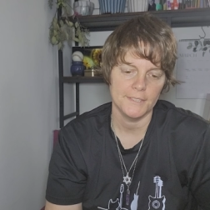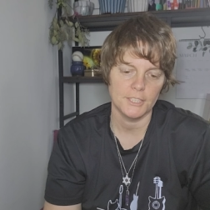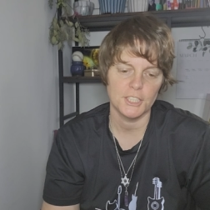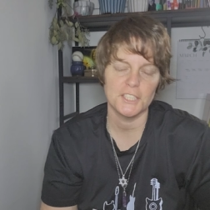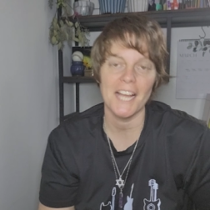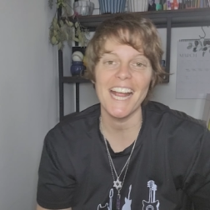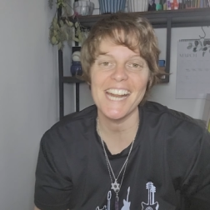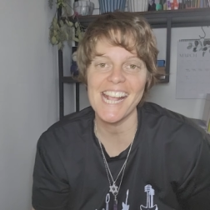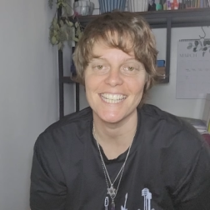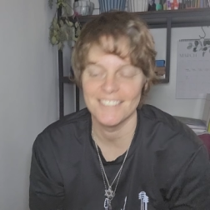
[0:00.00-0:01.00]

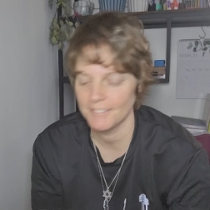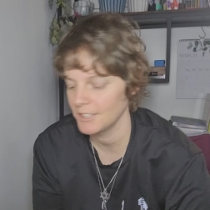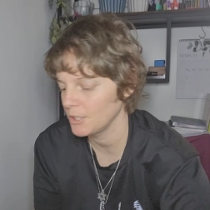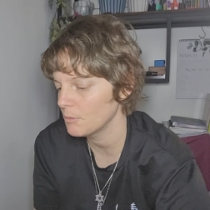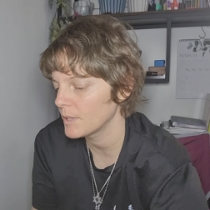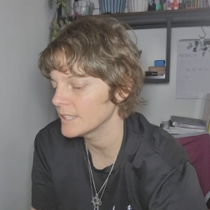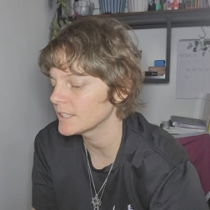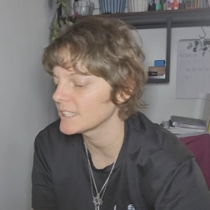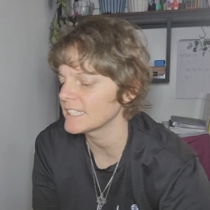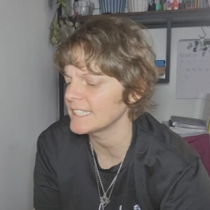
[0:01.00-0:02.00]
Shiny. So bright and
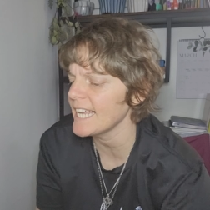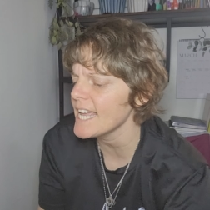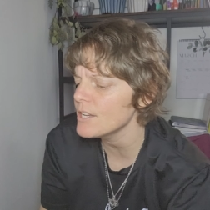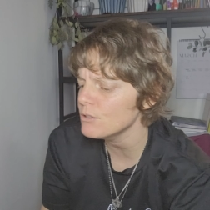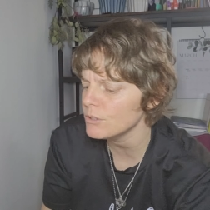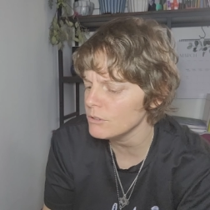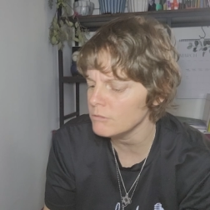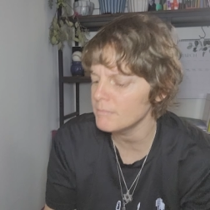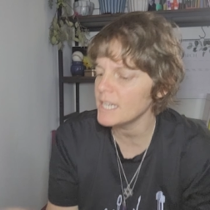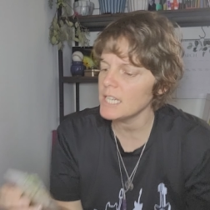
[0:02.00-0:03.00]
says, Say you to
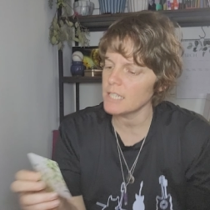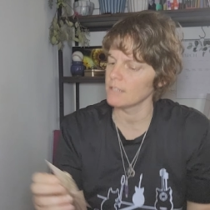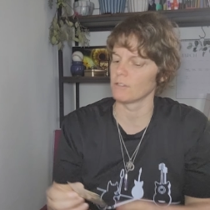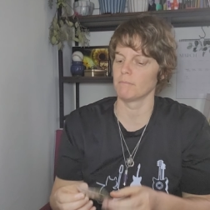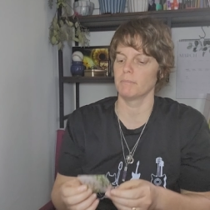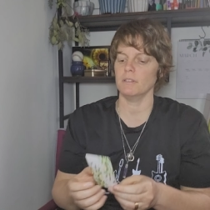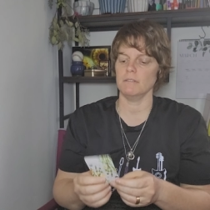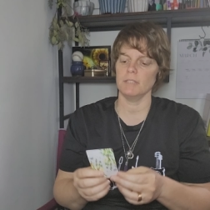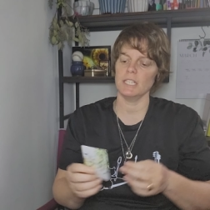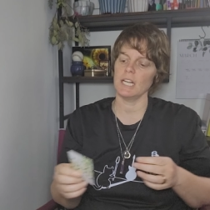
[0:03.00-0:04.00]
me, you're a
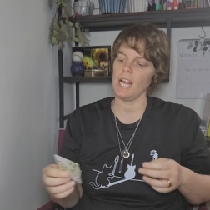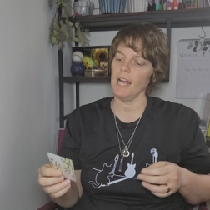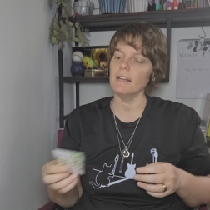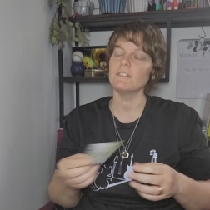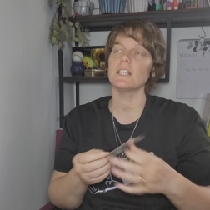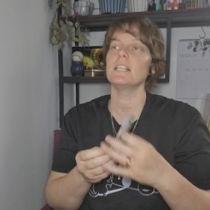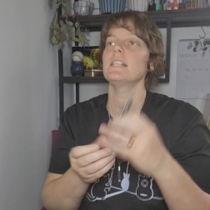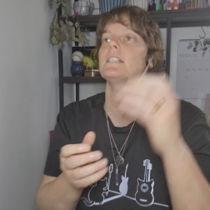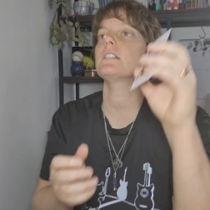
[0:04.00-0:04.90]
bird with an eye anything